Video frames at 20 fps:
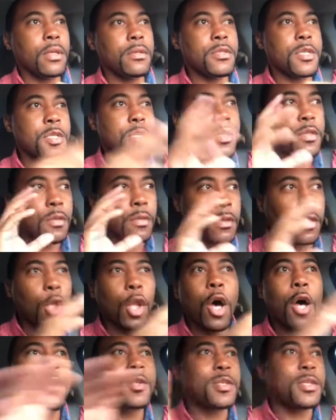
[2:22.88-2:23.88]
just
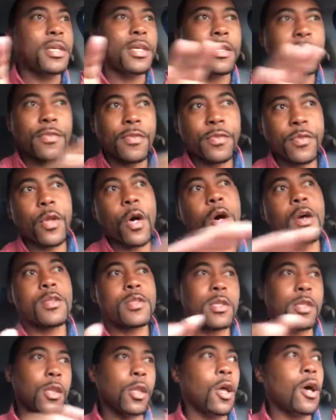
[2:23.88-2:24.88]
lost in
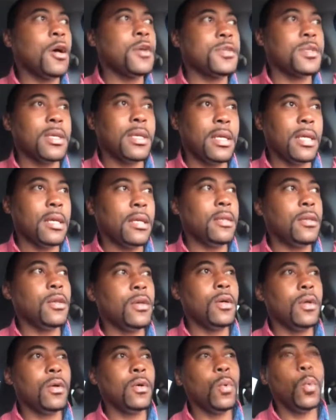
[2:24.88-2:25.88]
thoughts, lost in
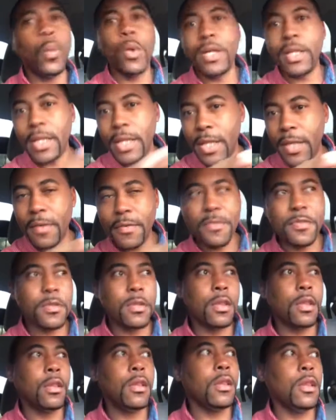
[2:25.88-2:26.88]
what ifs,
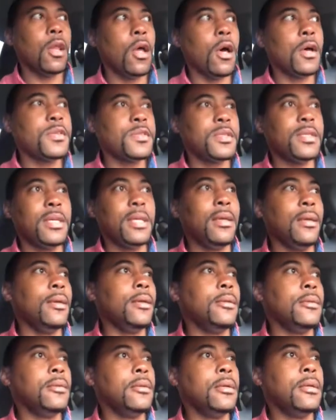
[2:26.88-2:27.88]
lost
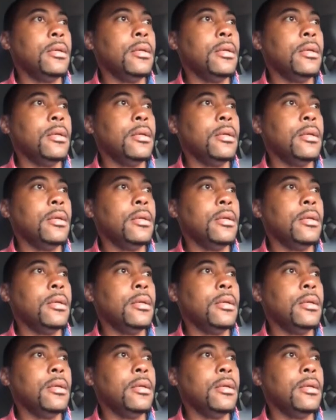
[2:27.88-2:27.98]
in